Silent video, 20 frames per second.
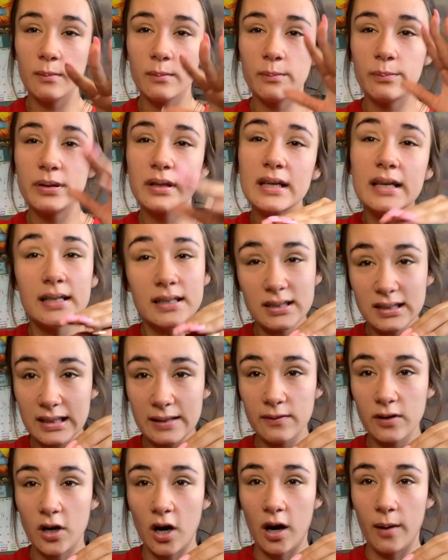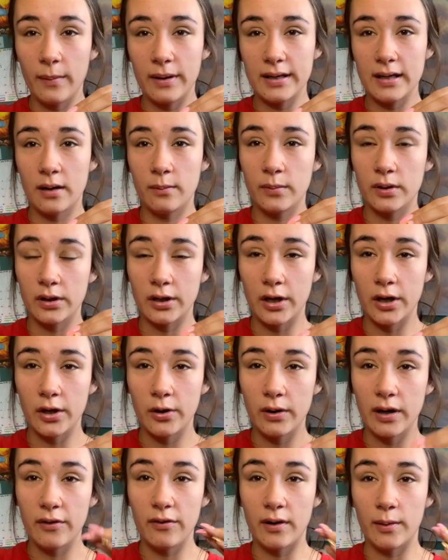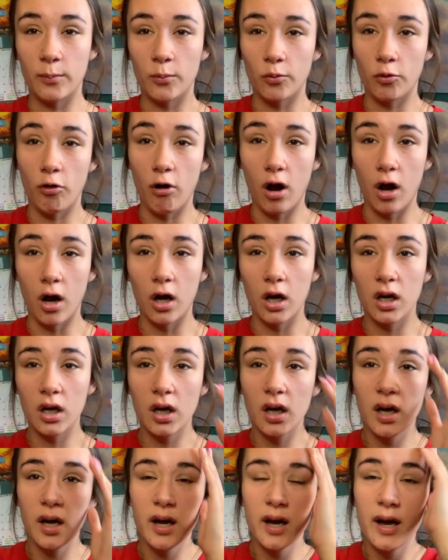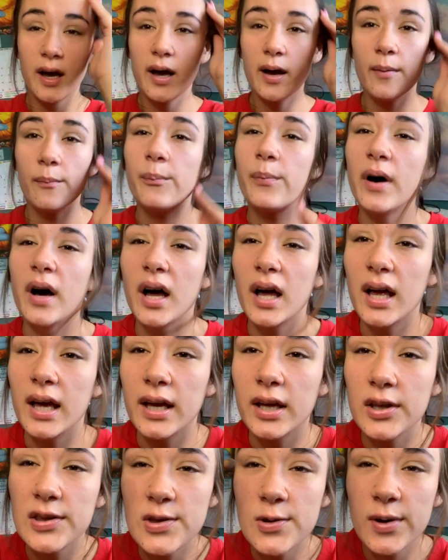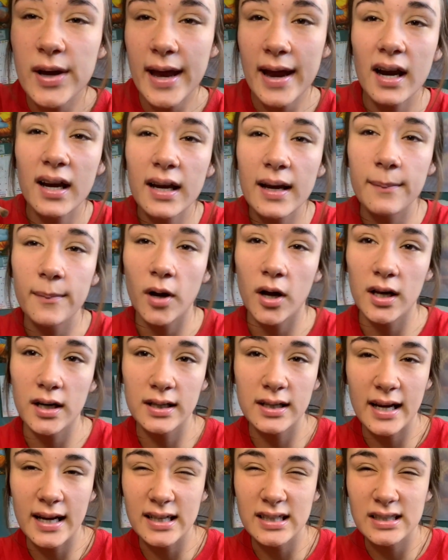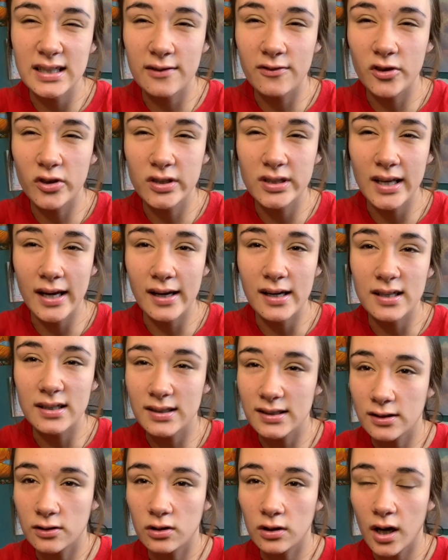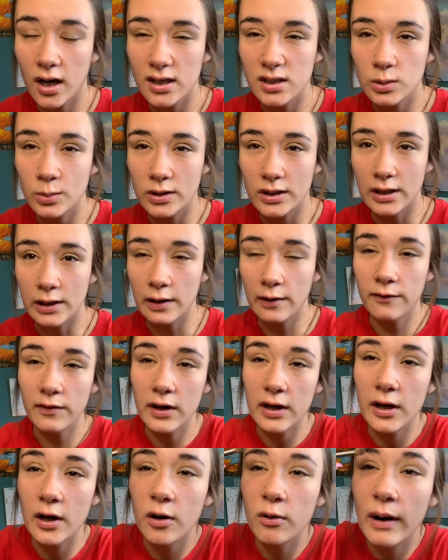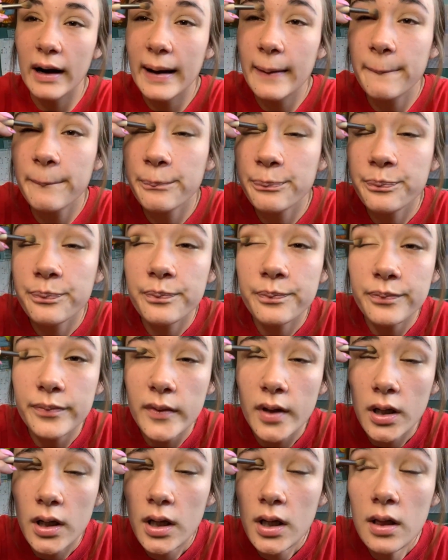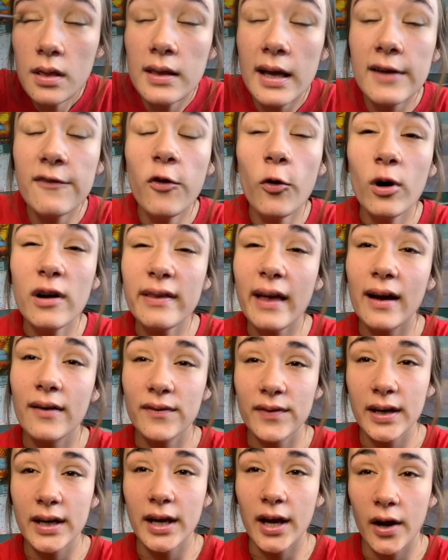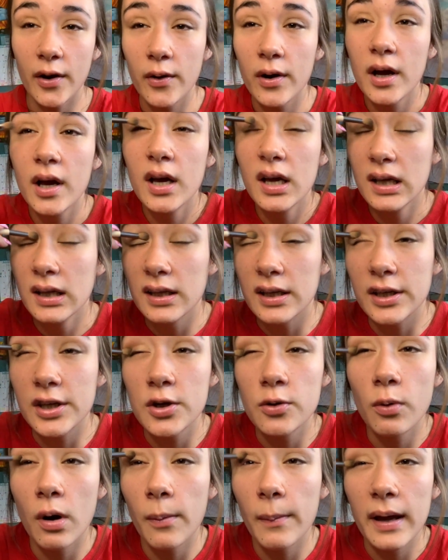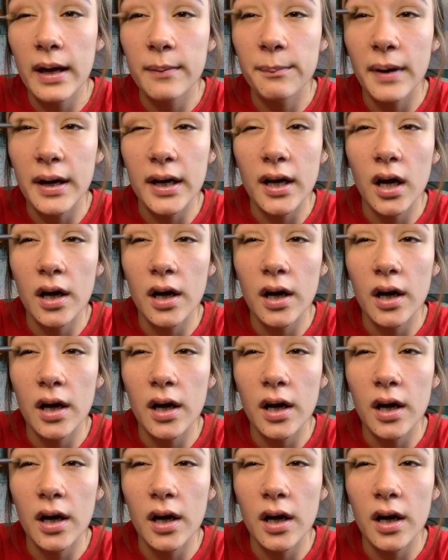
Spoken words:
please leave a comment down below if I'm wrong, but you can't get monetized if you say a single cuss word in your video, right? For that video, you won't make money